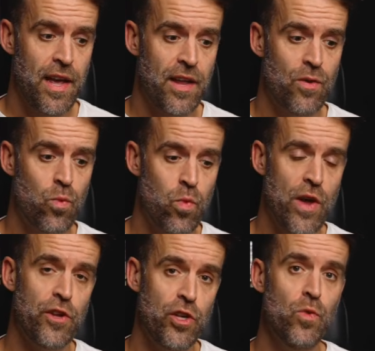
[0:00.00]
and
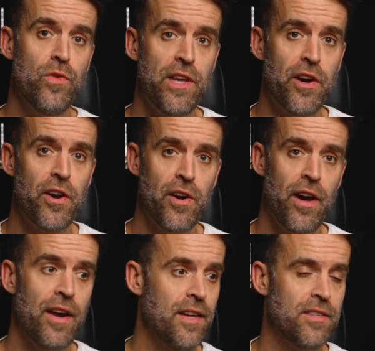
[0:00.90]
whether you need it or
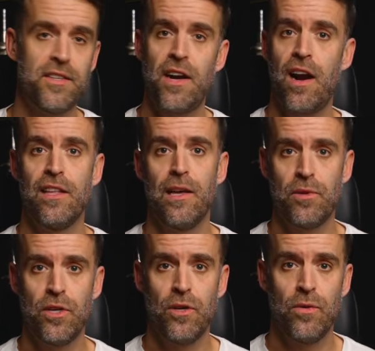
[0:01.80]
not is entirely up
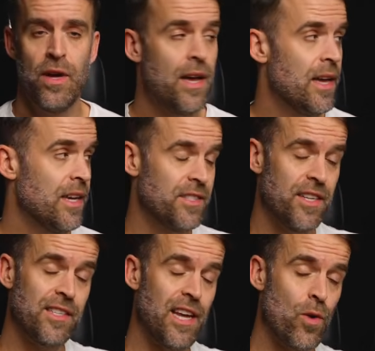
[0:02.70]
to you. Is
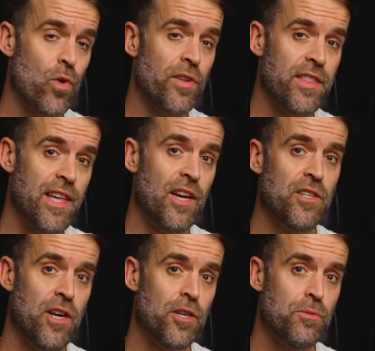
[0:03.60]
this light worth
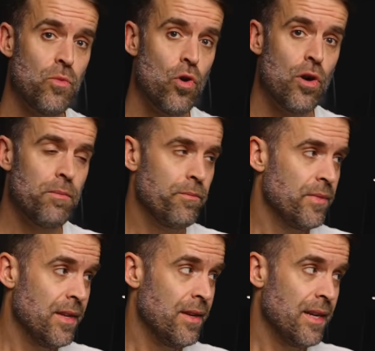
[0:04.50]
$1,000 more?
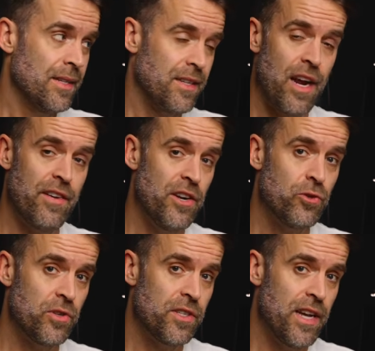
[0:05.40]
It's kind of
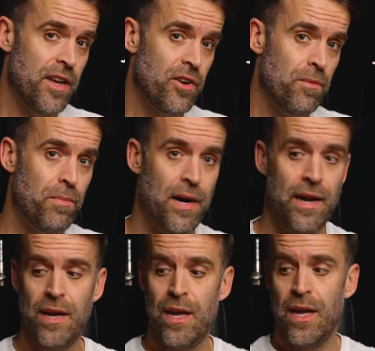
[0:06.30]
industry standard,
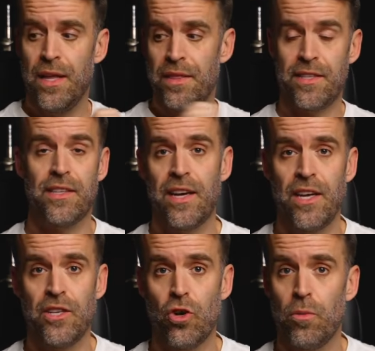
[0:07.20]
but this light
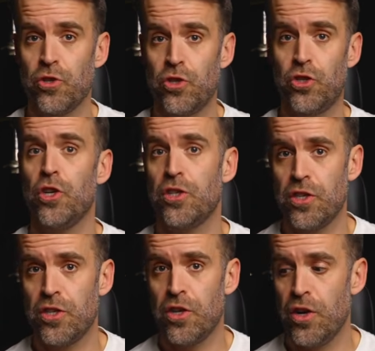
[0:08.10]
is almost just
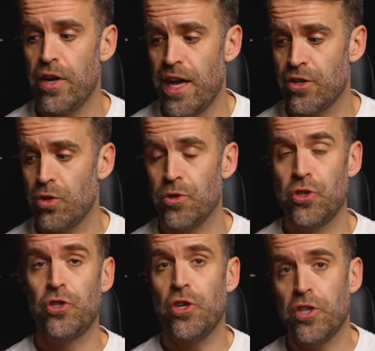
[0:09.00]
as good and has
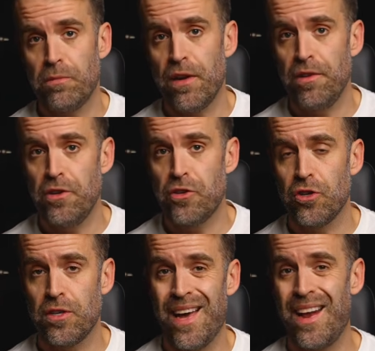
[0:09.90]
almost just as many
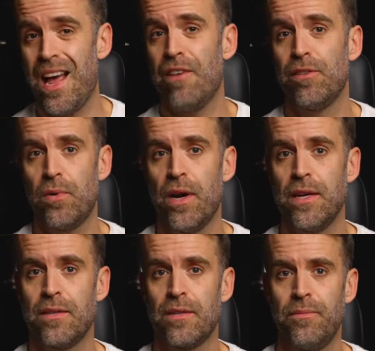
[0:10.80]
features at half the
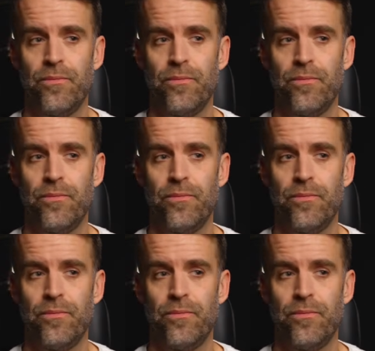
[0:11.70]
price.